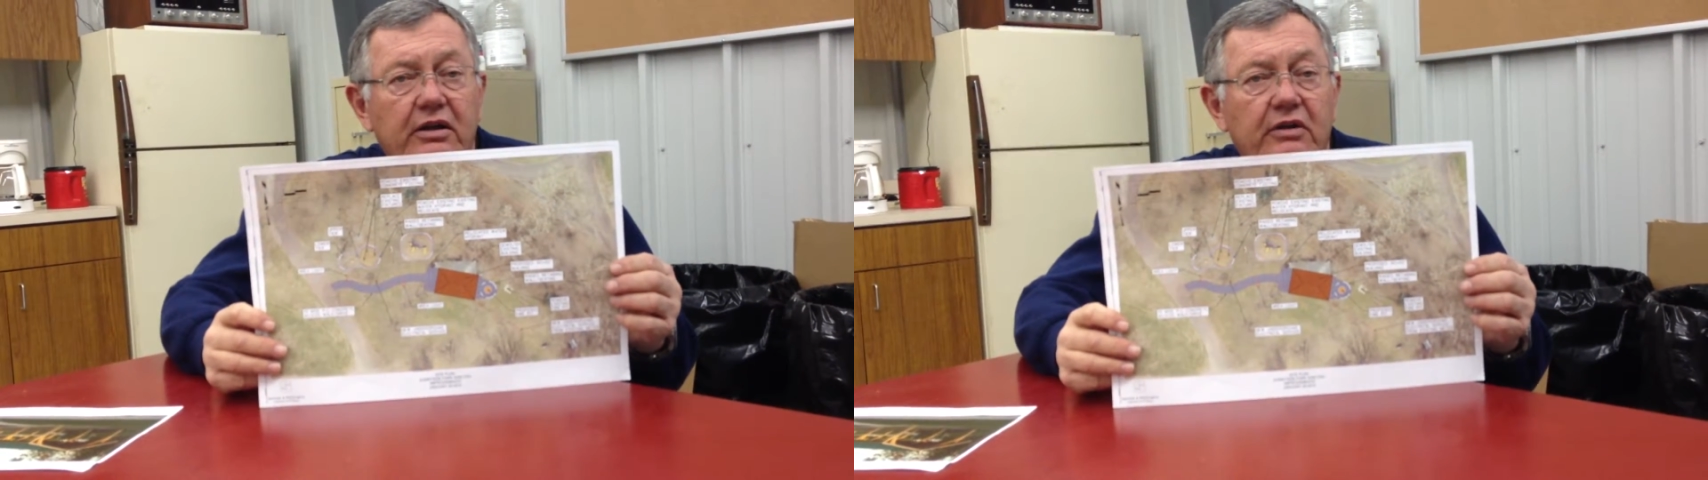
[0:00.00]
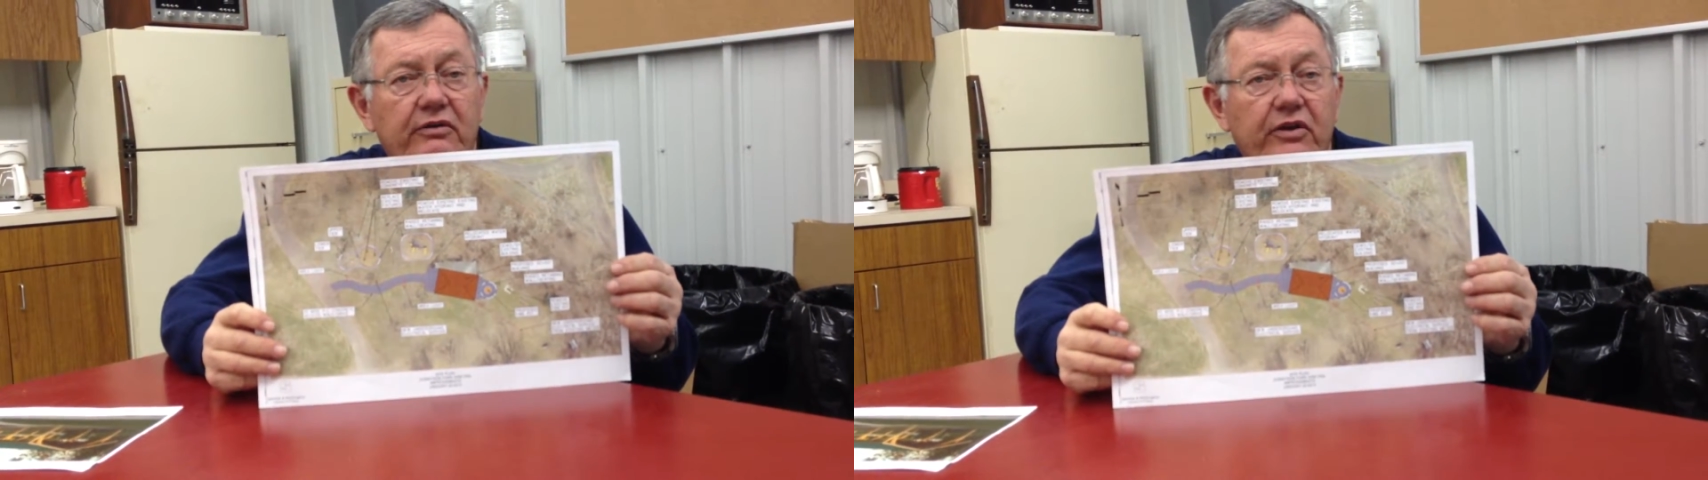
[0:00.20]

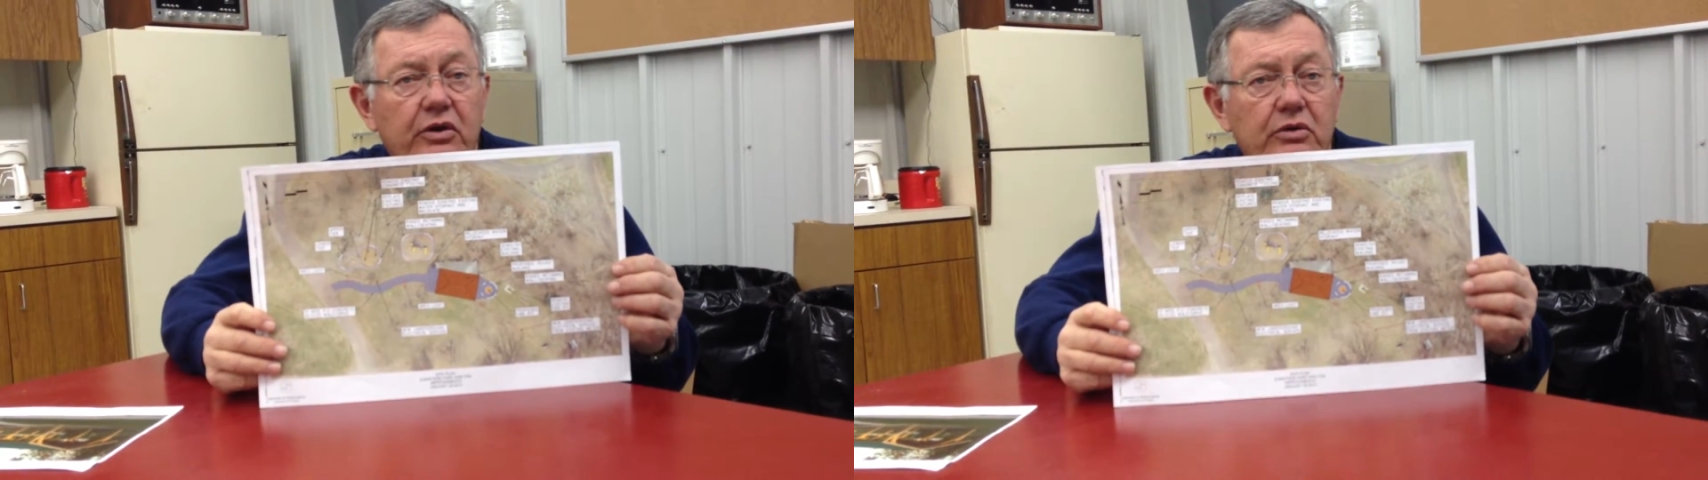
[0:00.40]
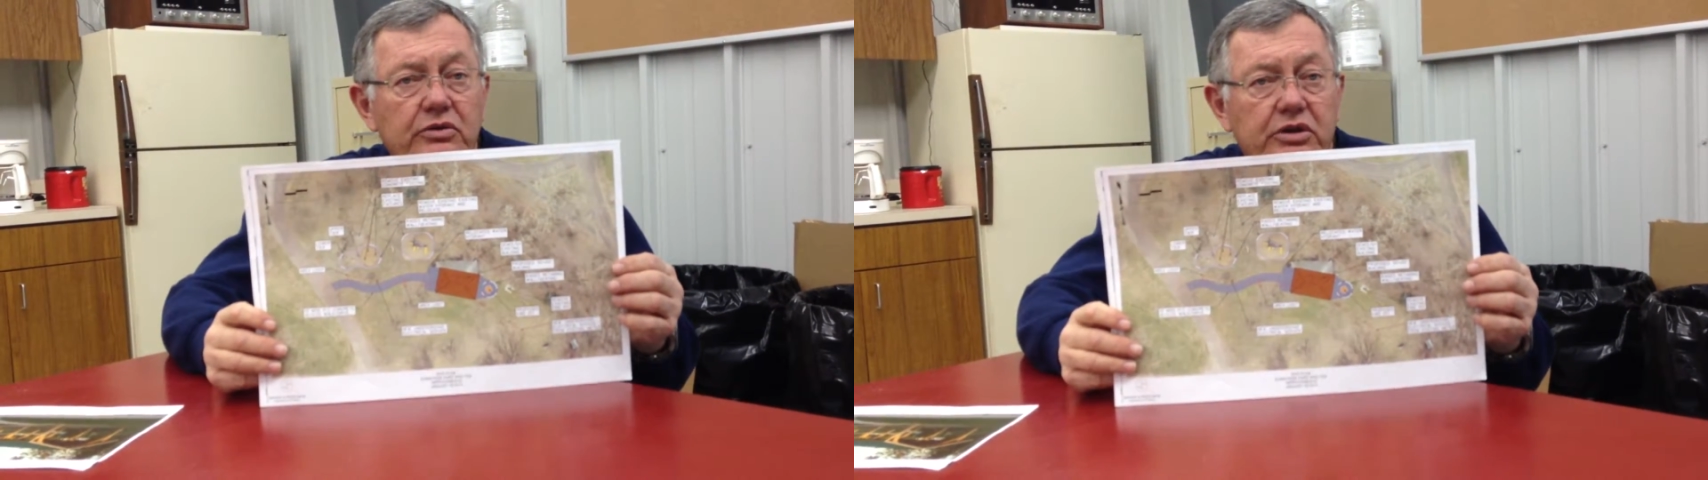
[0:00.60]
of the
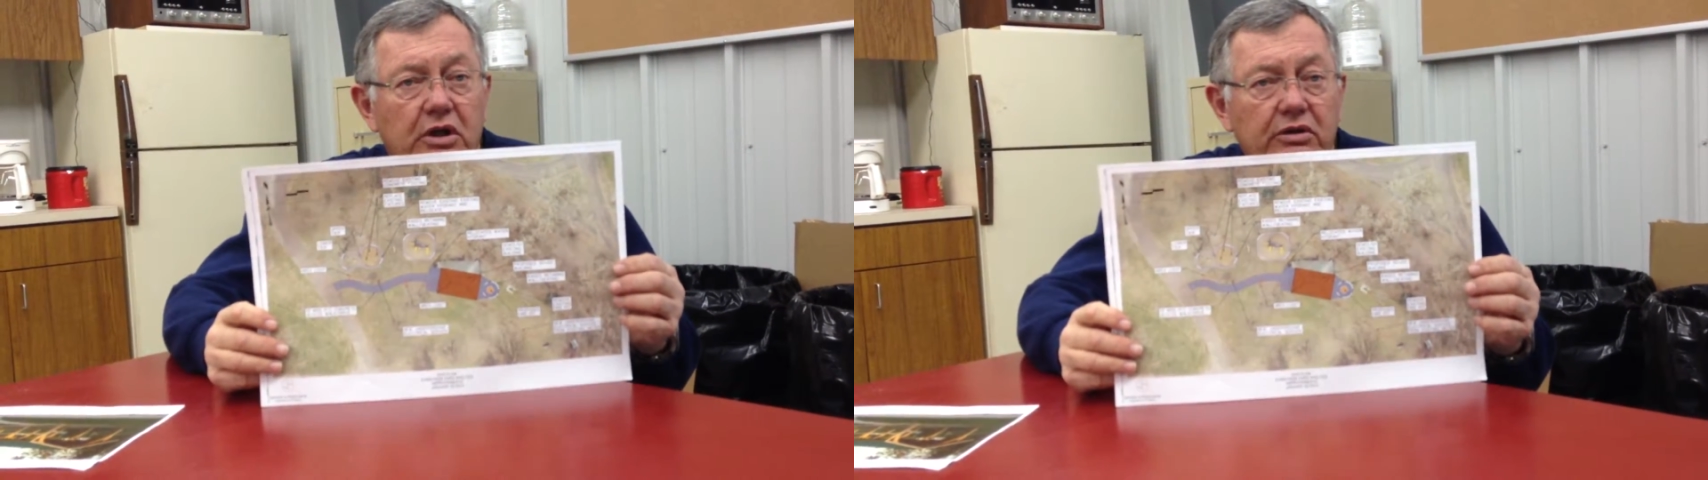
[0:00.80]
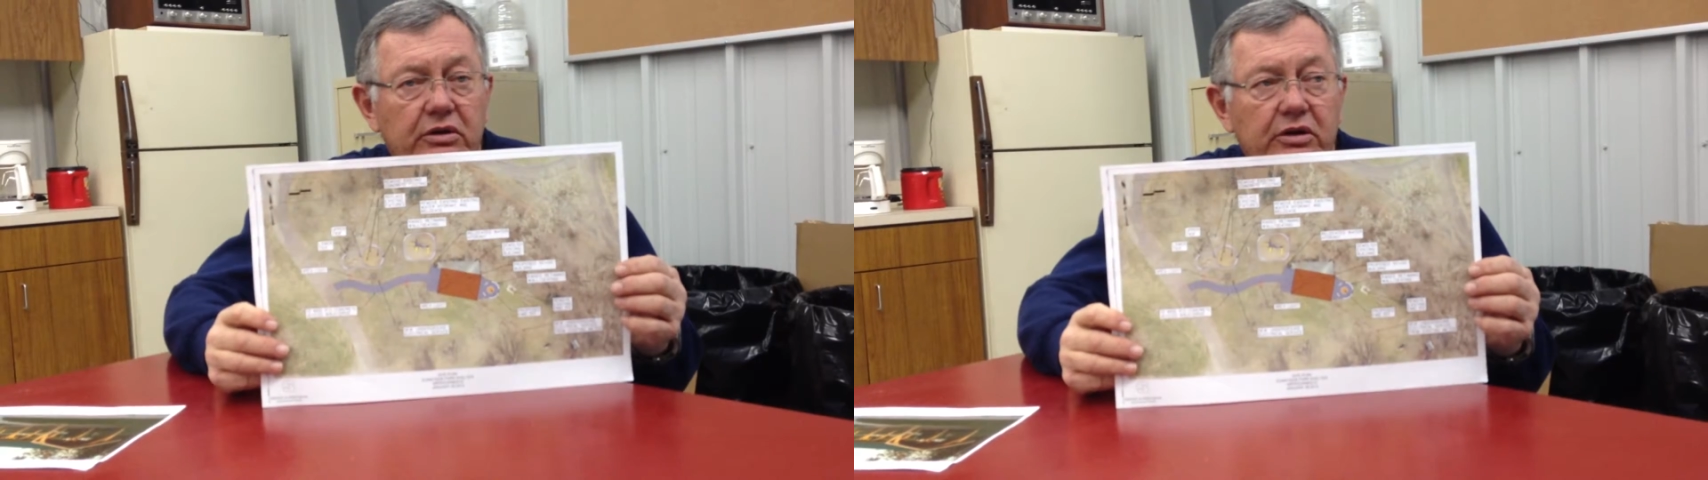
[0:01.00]
new shelter,